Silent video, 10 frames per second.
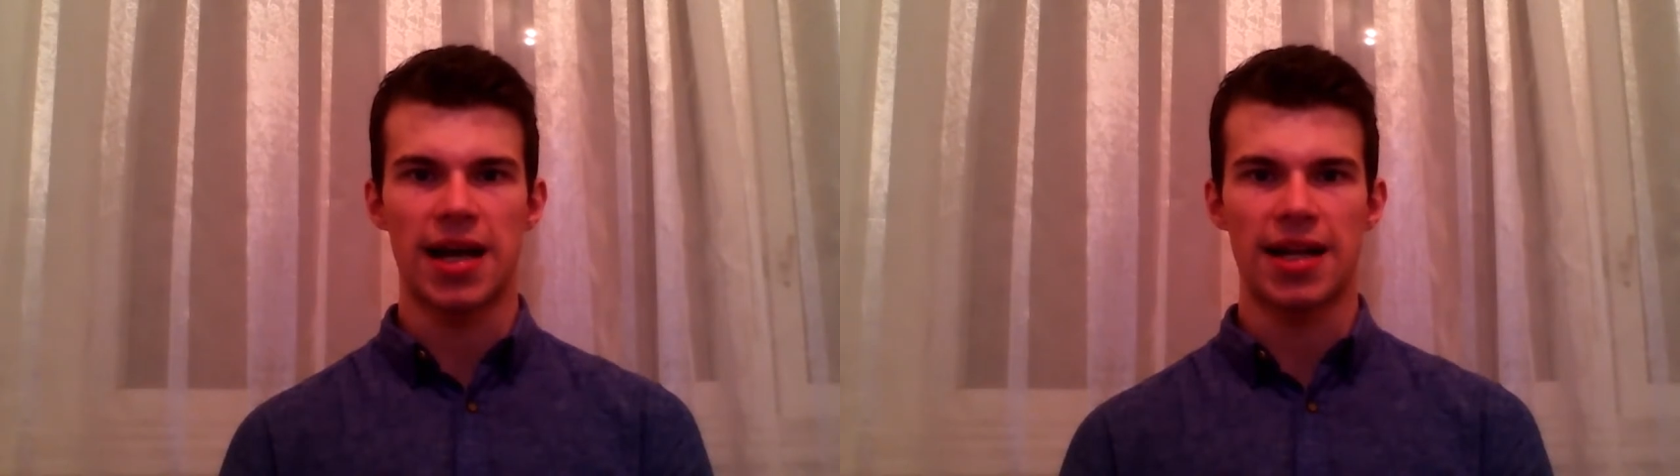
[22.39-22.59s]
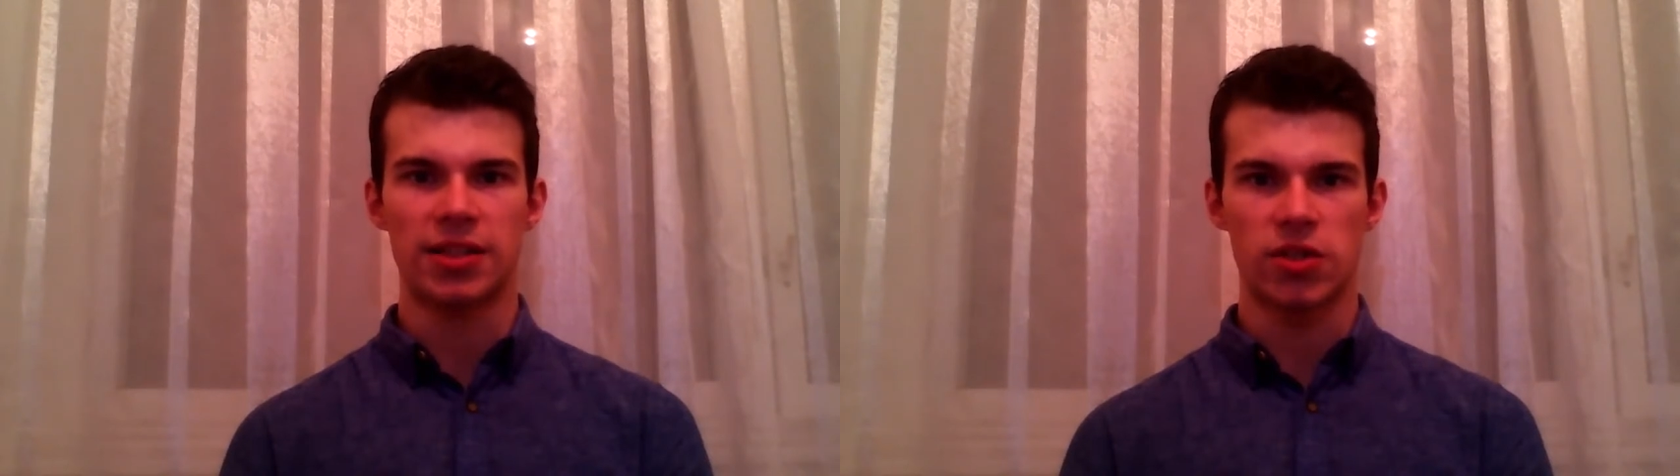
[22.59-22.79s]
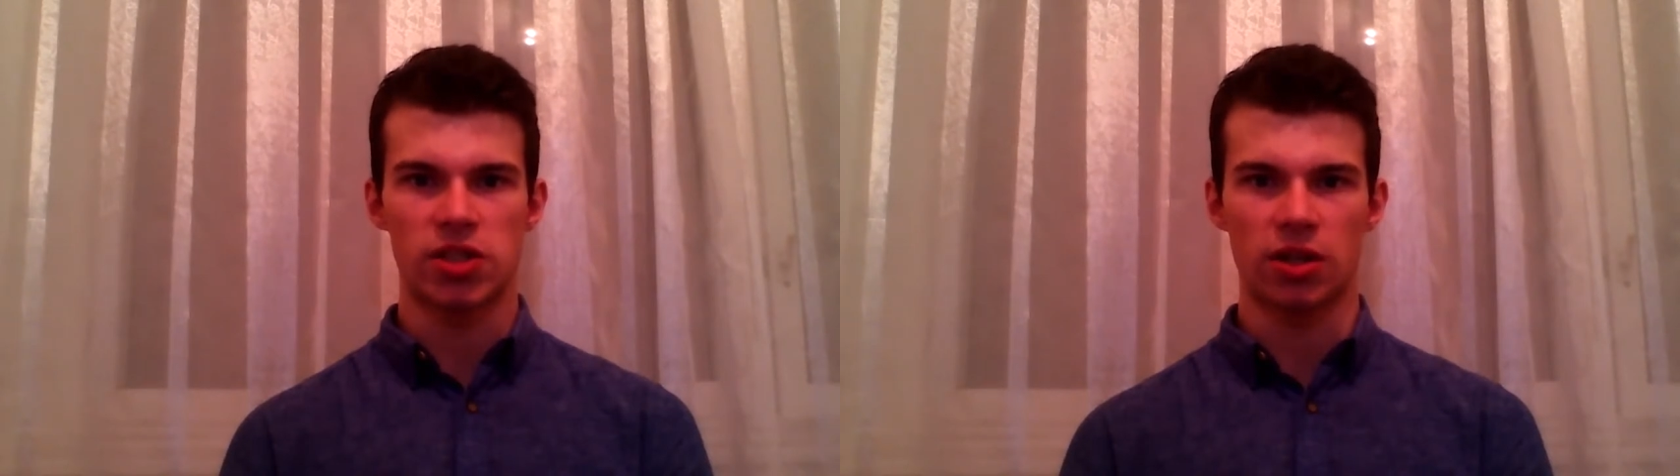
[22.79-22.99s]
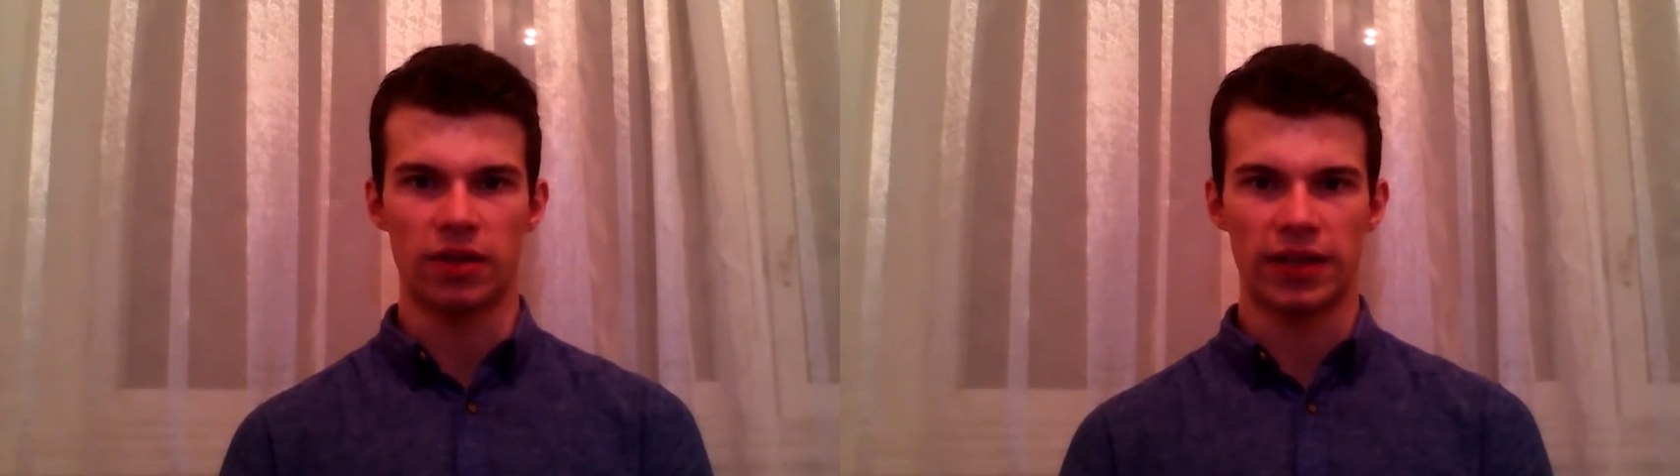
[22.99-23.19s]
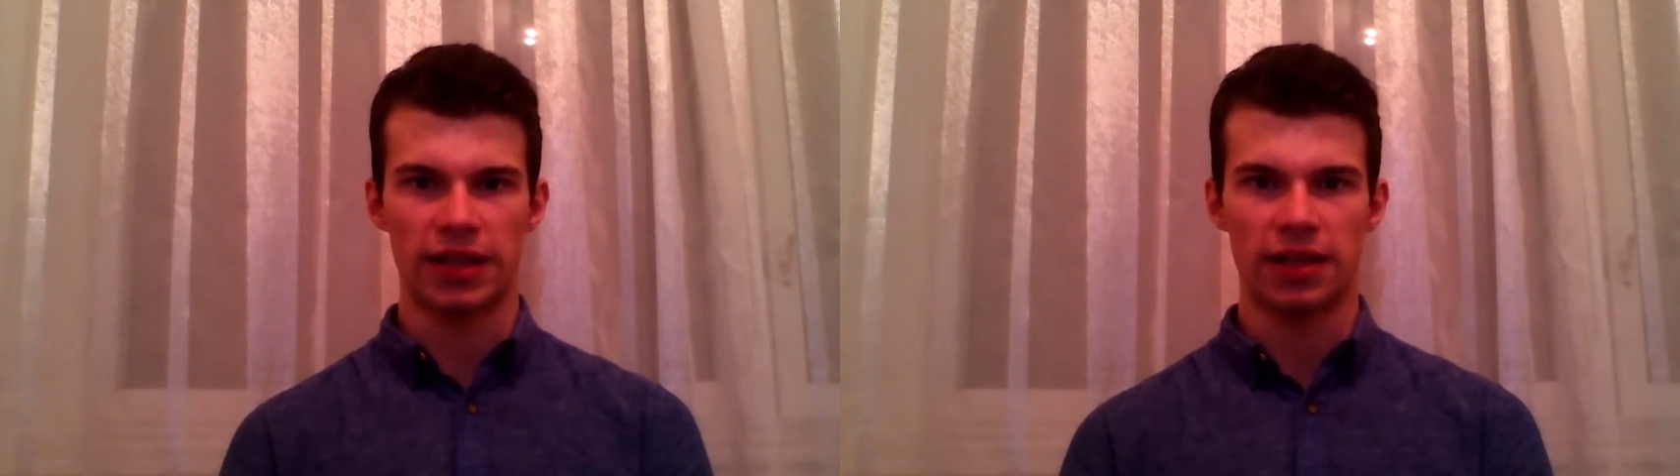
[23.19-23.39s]
and
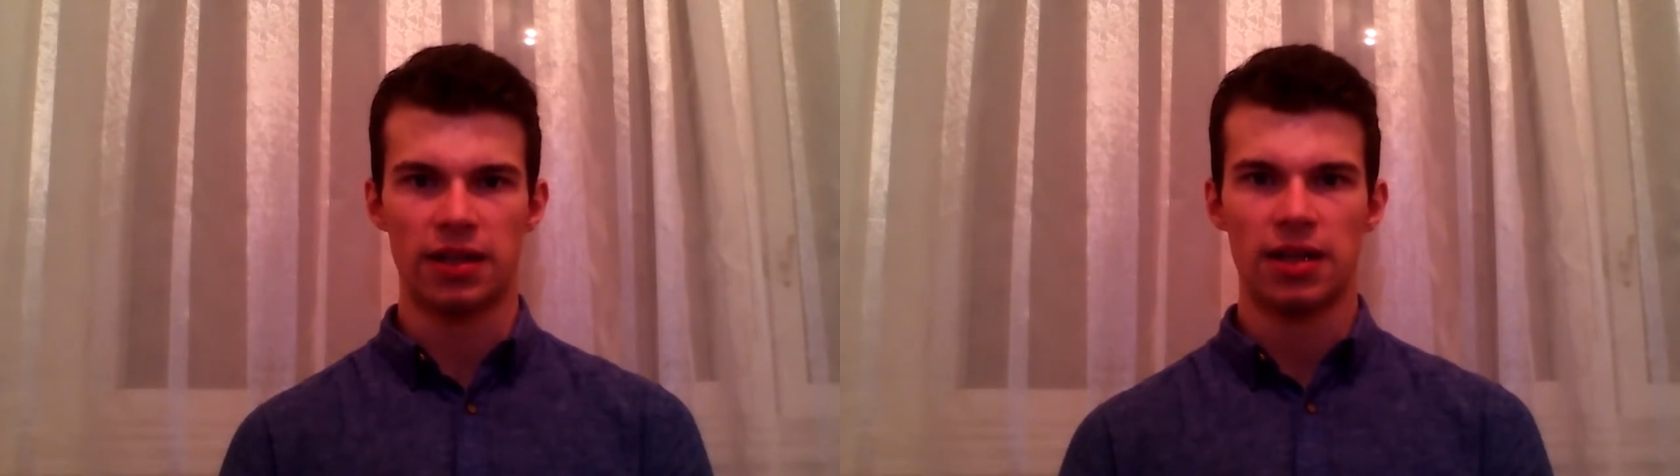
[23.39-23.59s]
Herzegovina.